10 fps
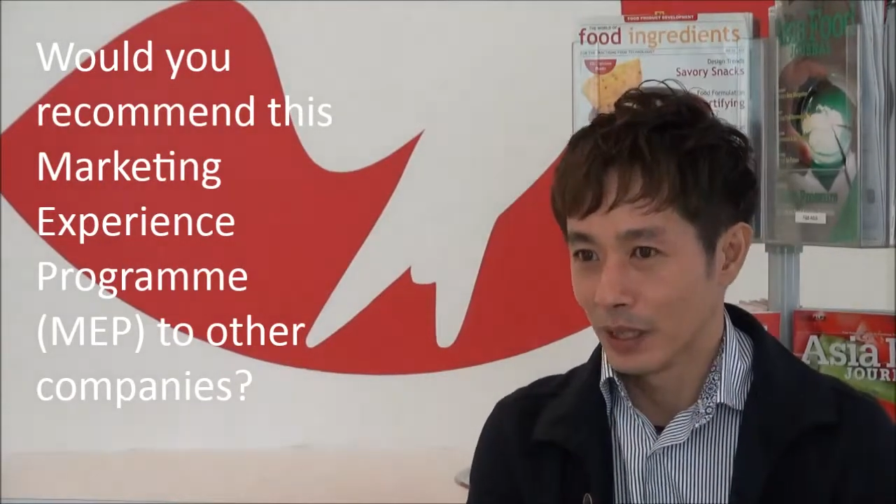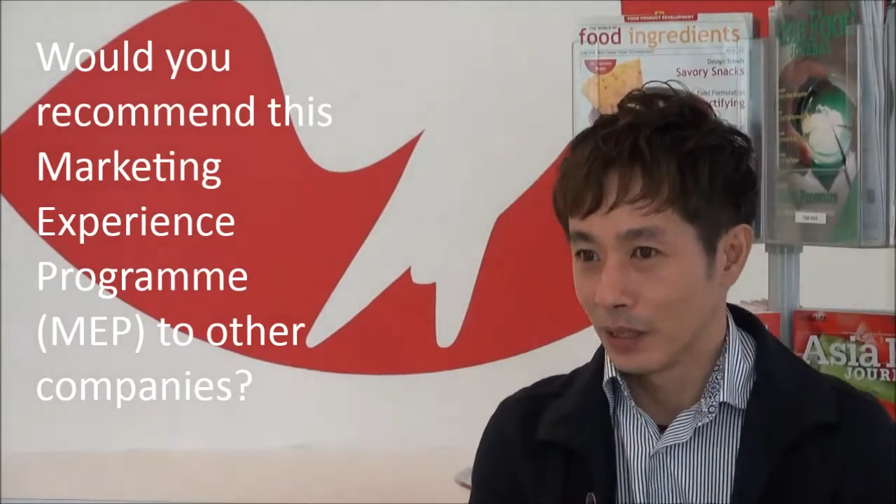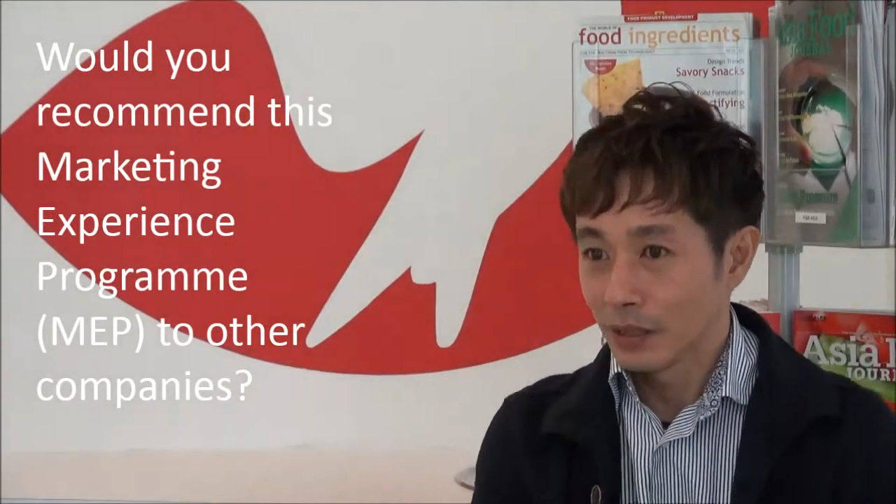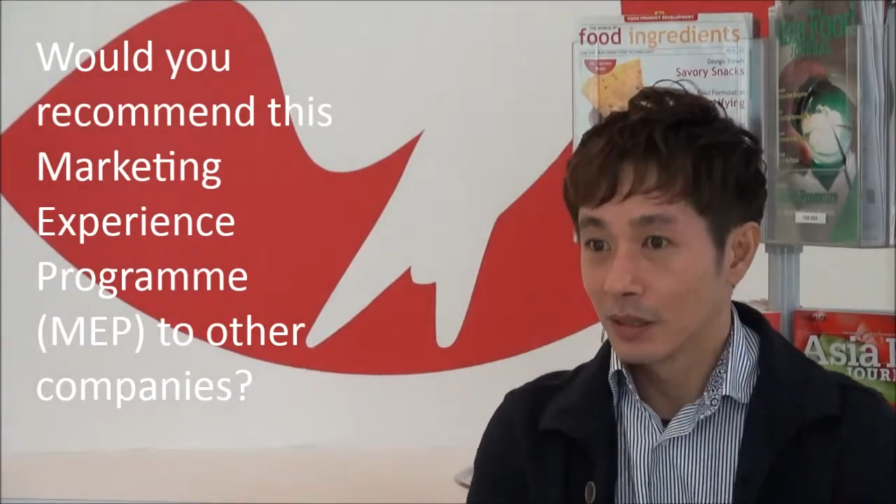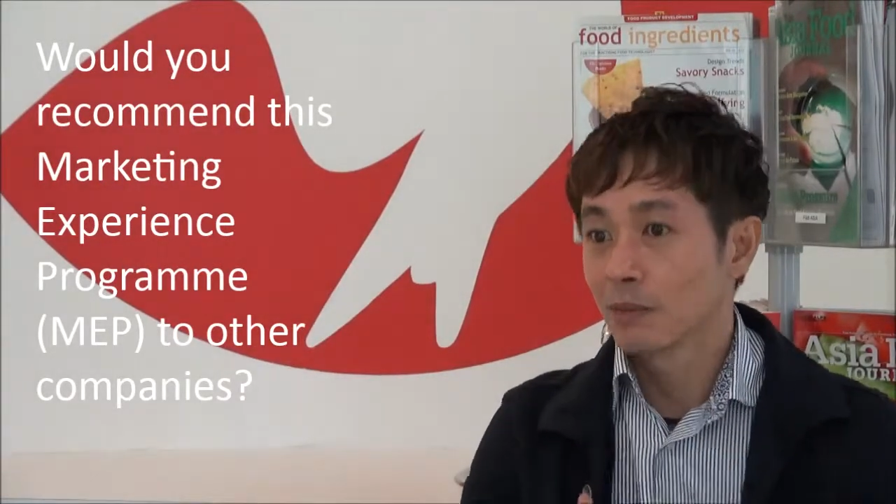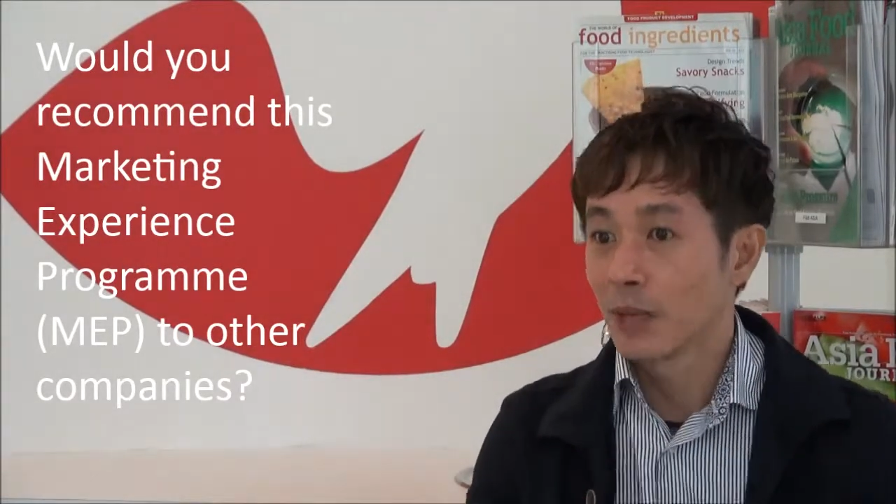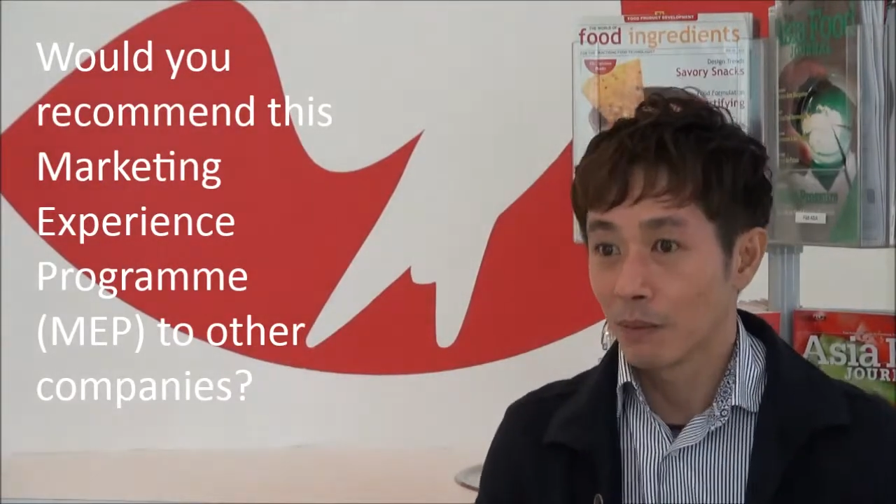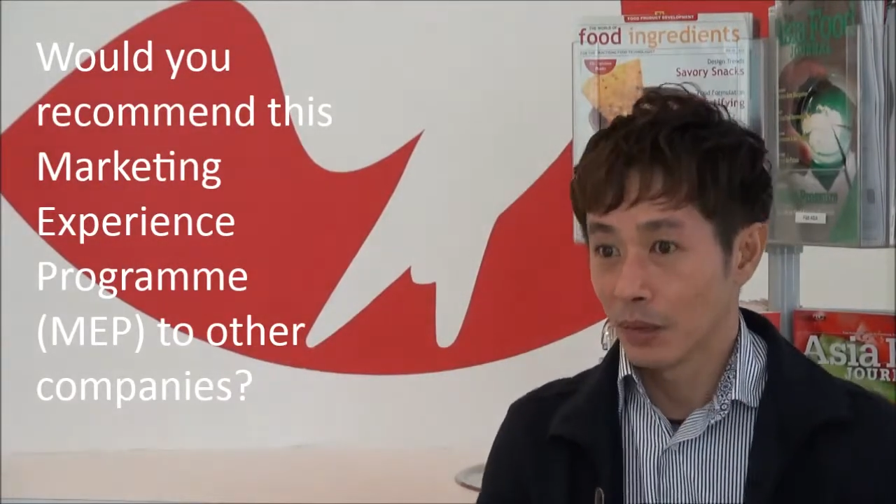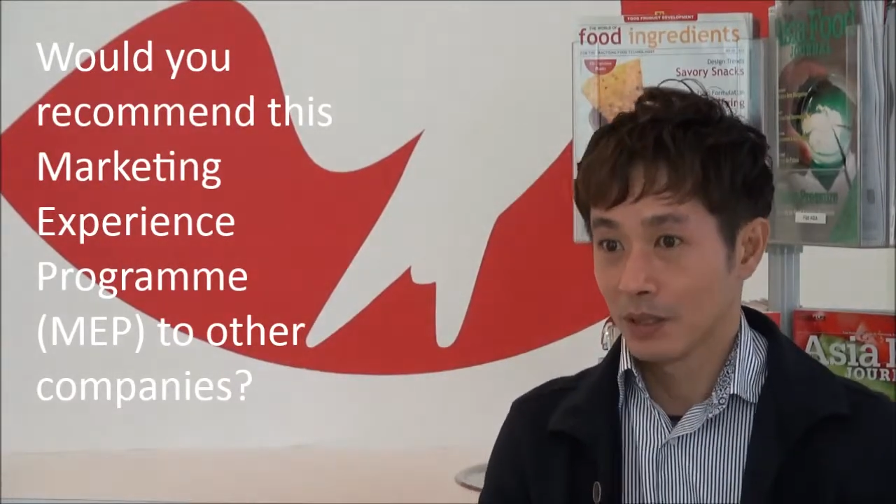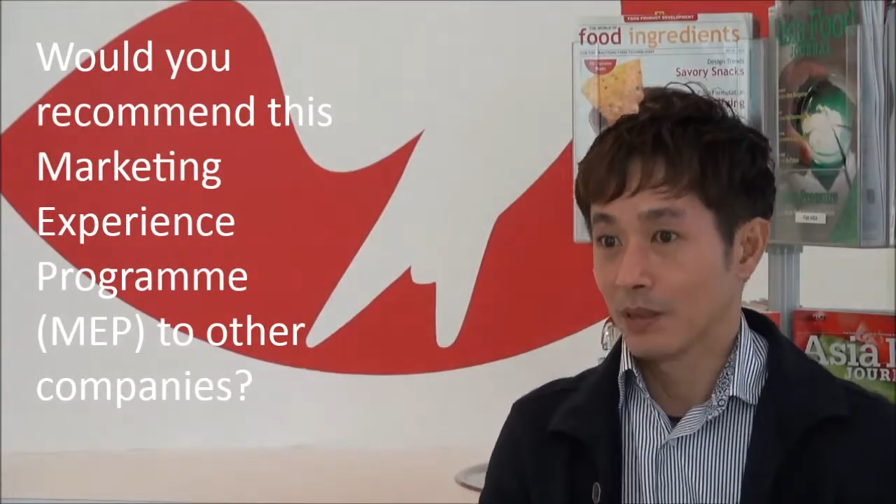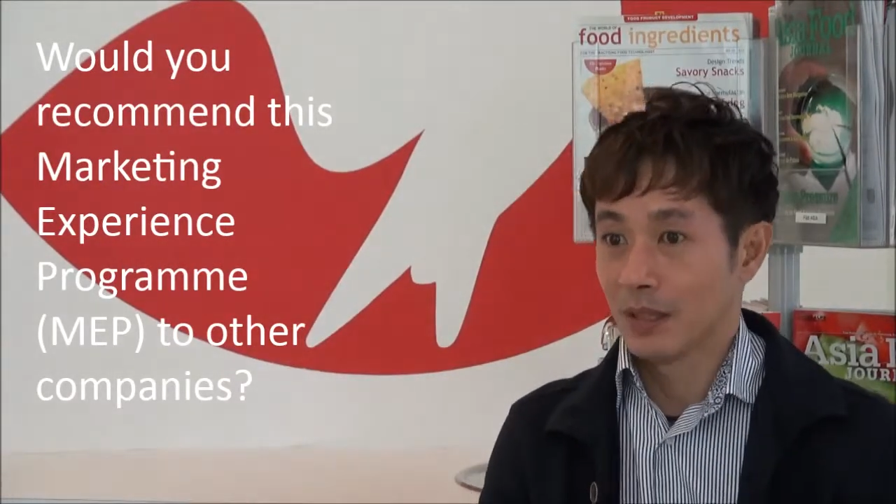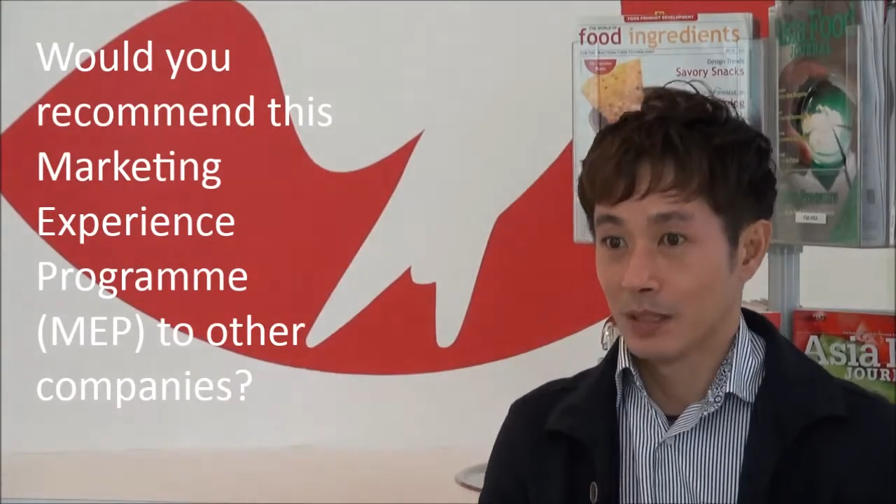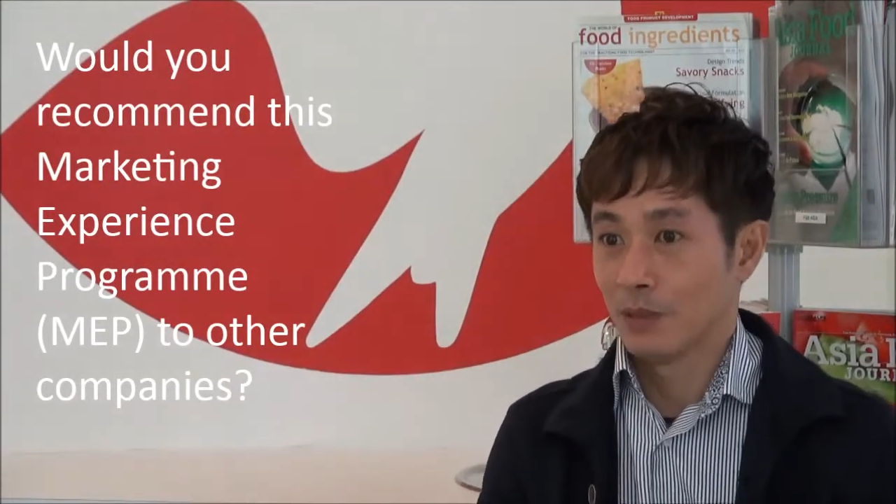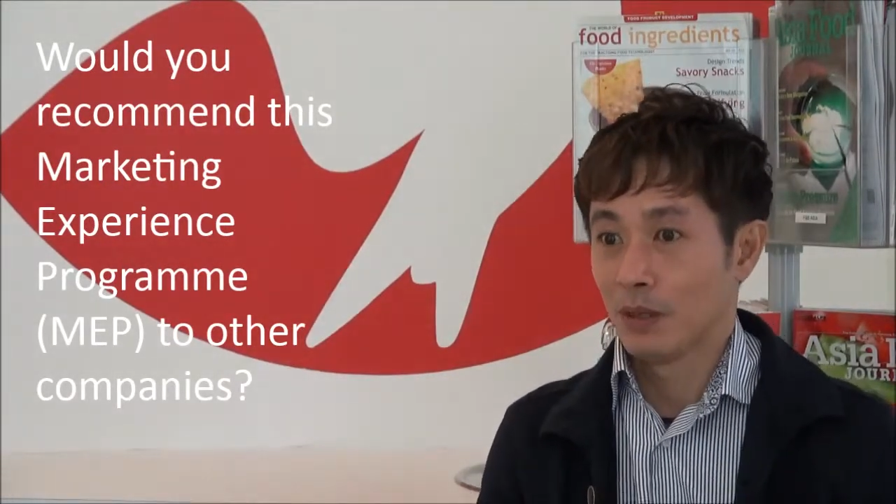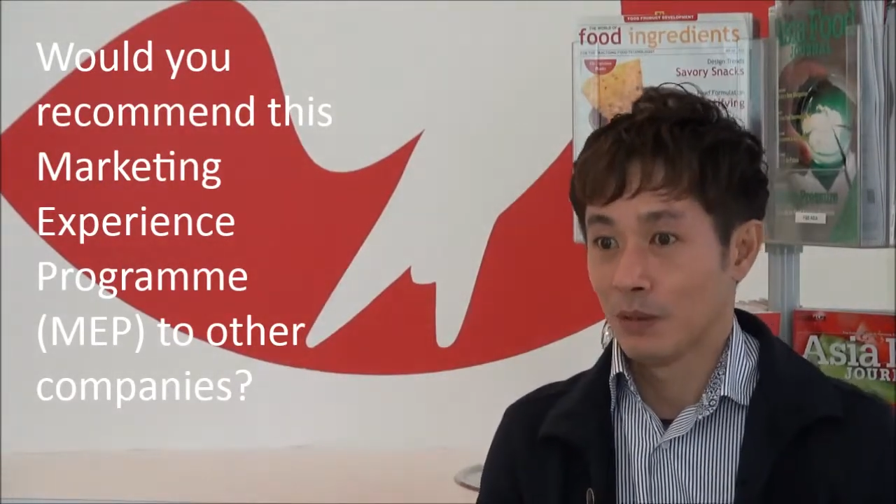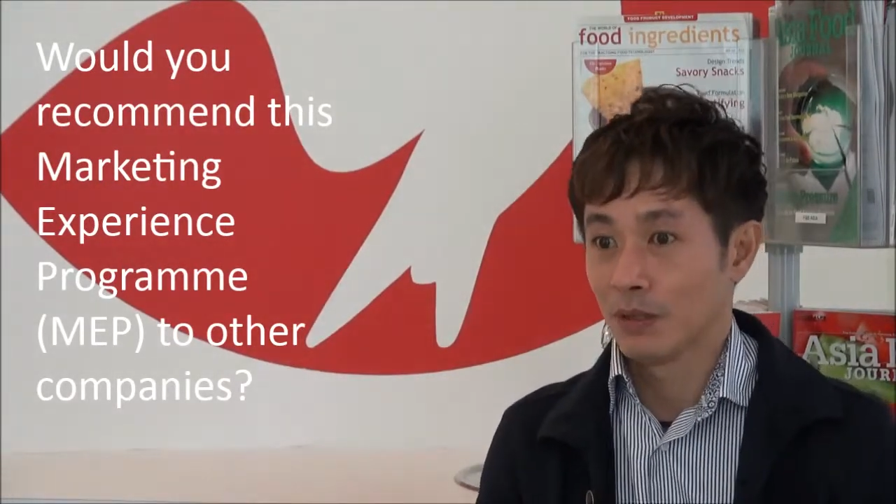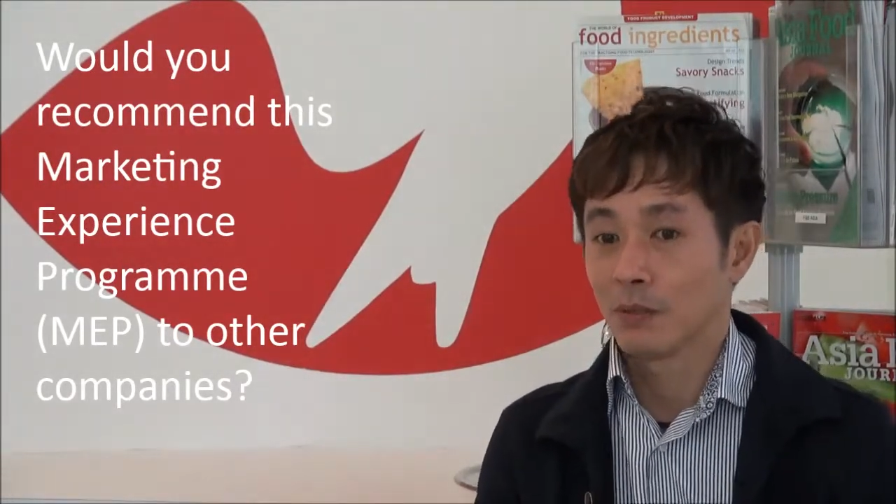And this is my personal experience,